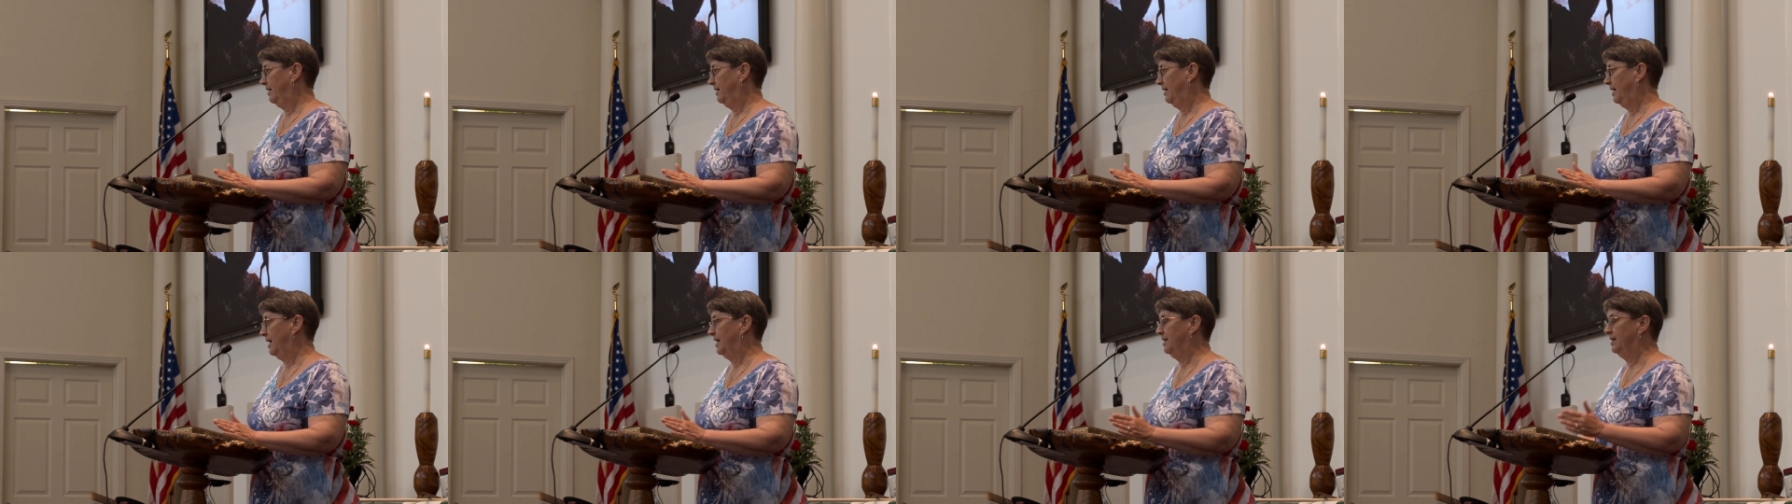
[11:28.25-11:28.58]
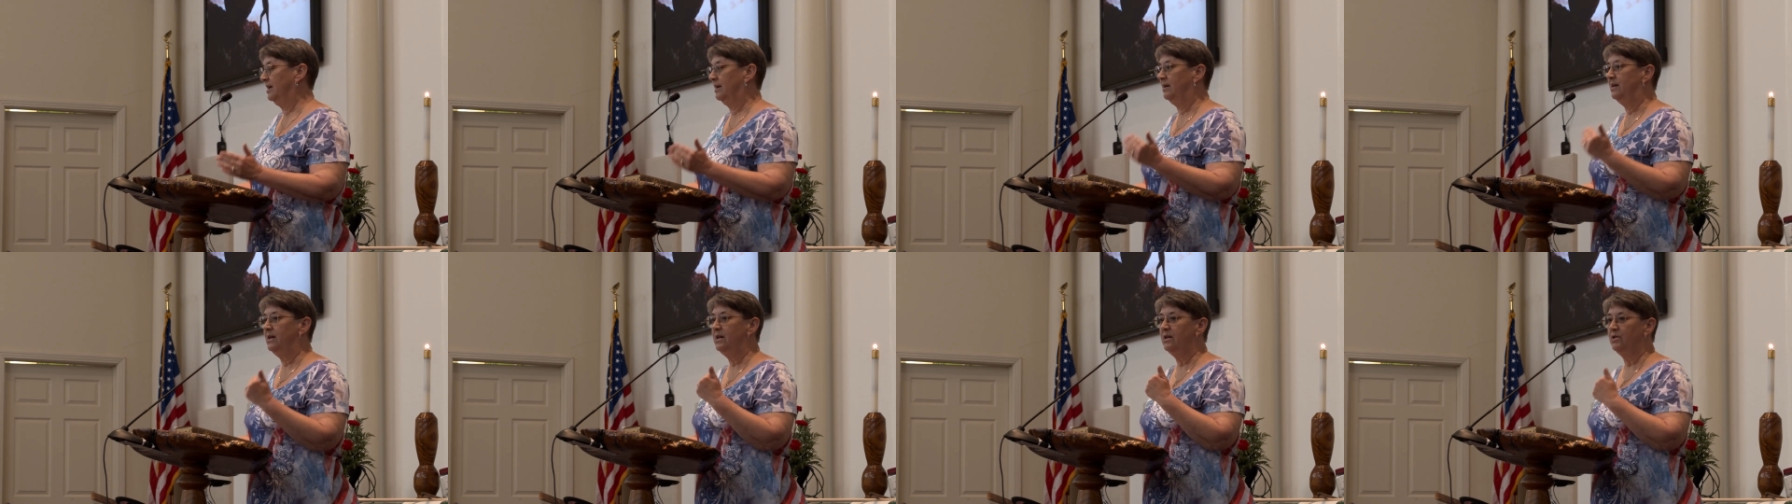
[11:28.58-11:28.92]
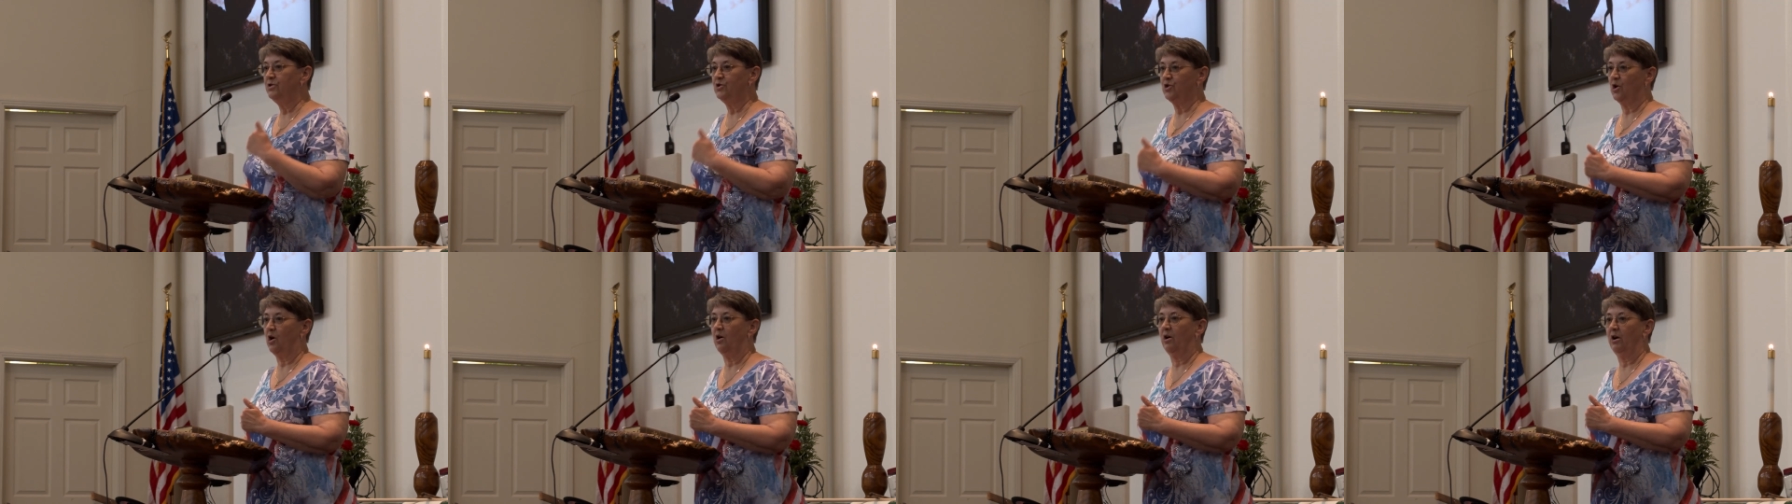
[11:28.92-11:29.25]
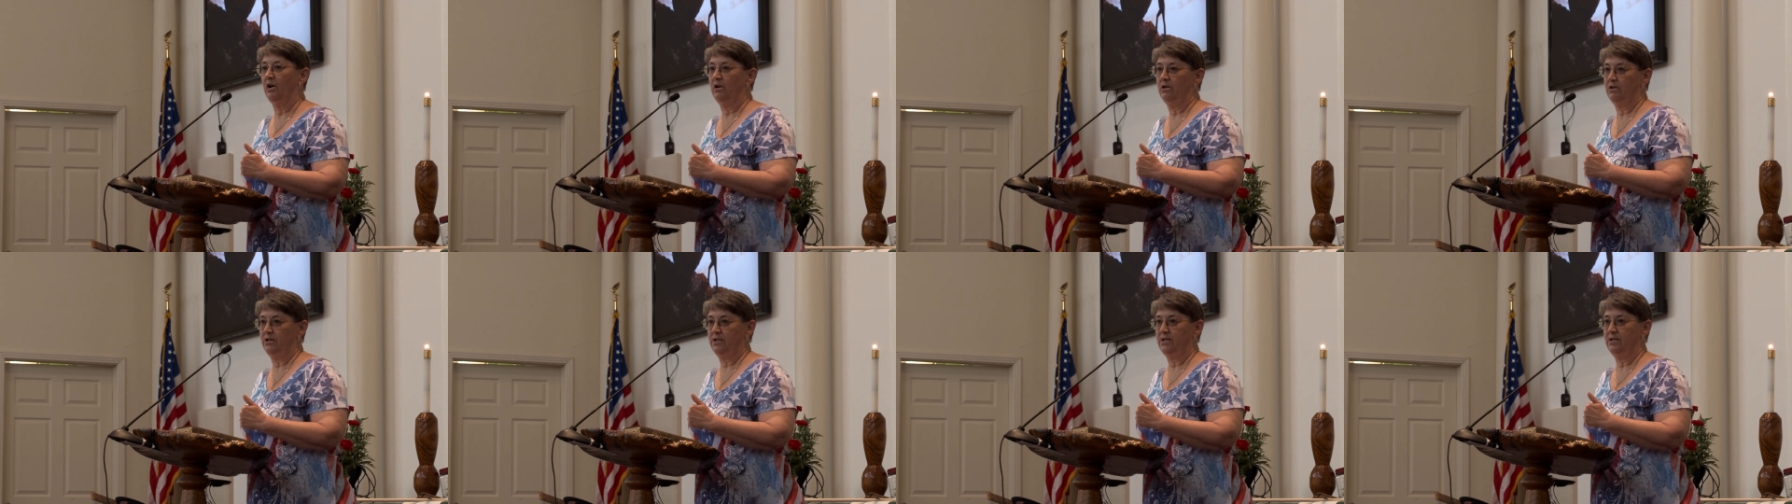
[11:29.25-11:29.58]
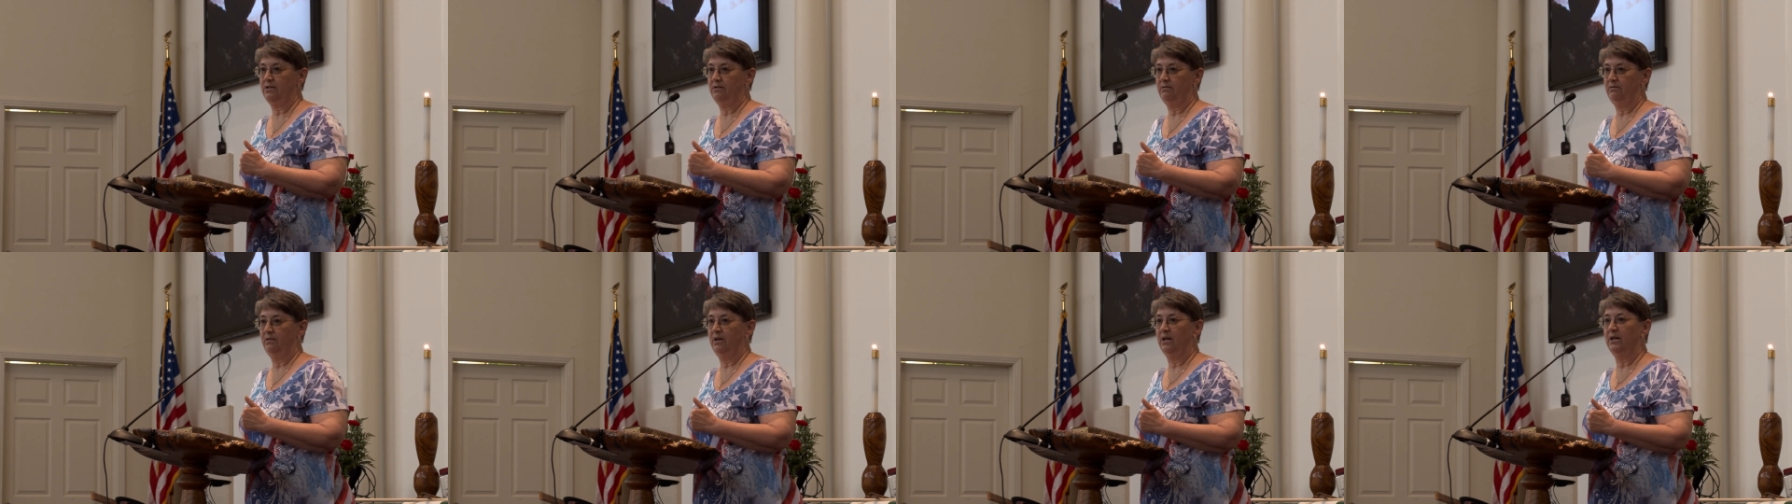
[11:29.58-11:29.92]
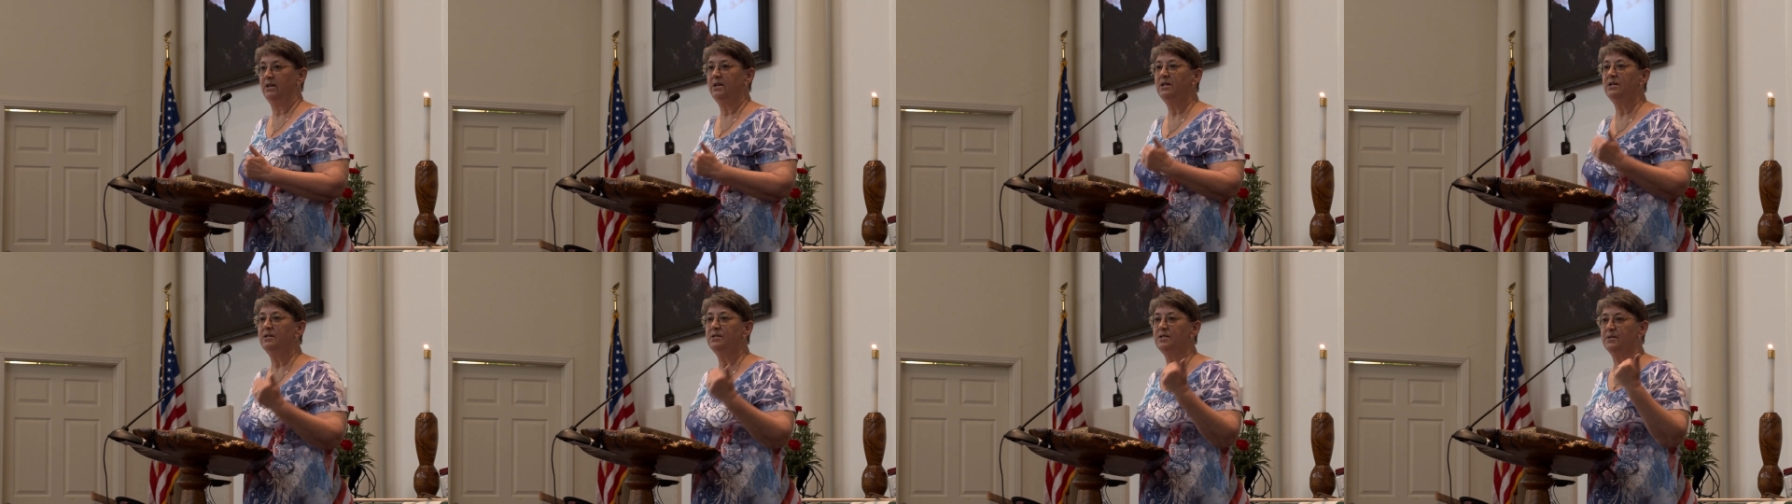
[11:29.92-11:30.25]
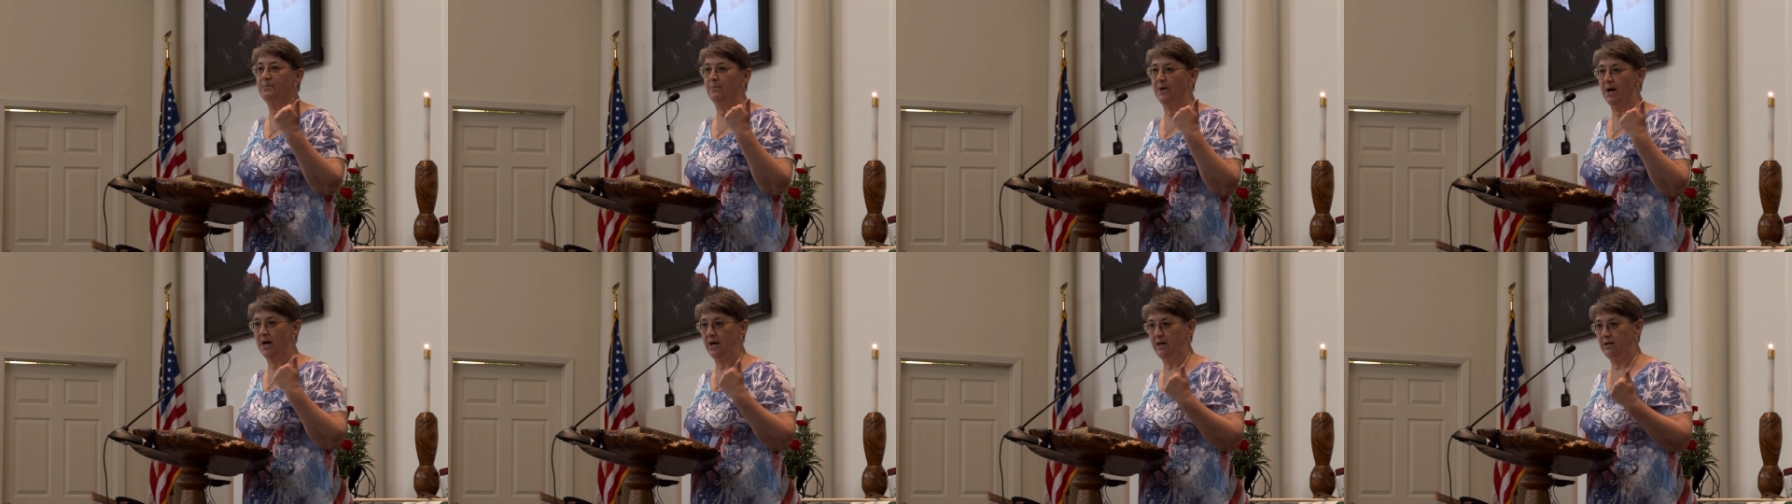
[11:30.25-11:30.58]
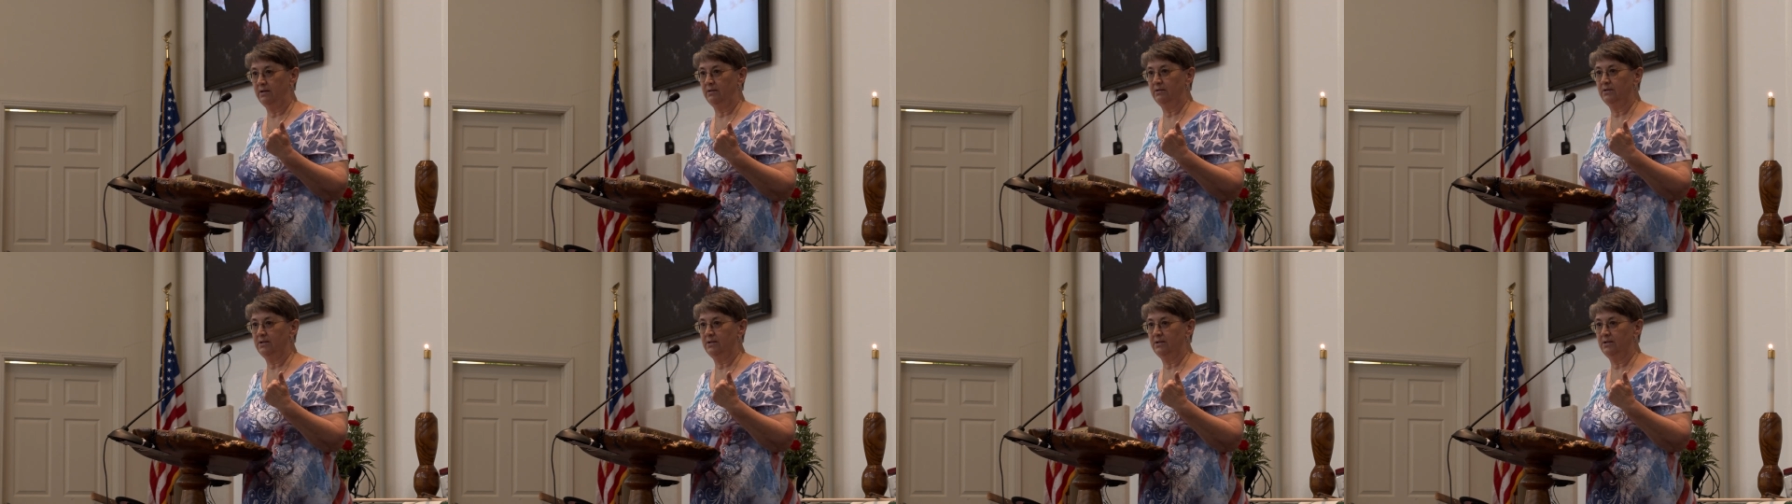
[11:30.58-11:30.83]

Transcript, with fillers: and in his heart, in his mind.